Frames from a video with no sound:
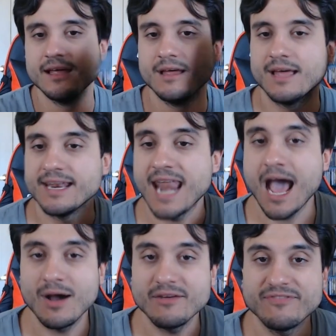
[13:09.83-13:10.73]
now
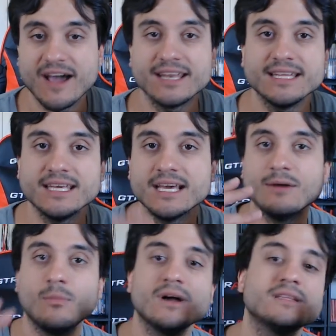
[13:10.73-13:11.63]
I finally
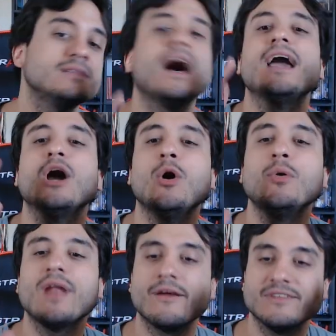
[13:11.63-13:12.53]
I own
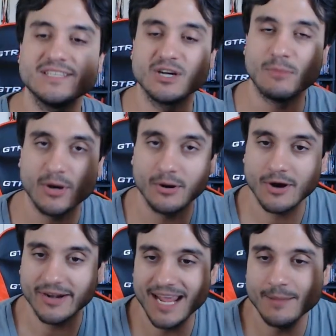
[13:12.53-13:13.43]
every single Mario
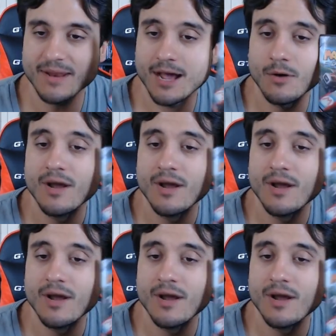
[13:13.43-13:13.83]
Kart game now.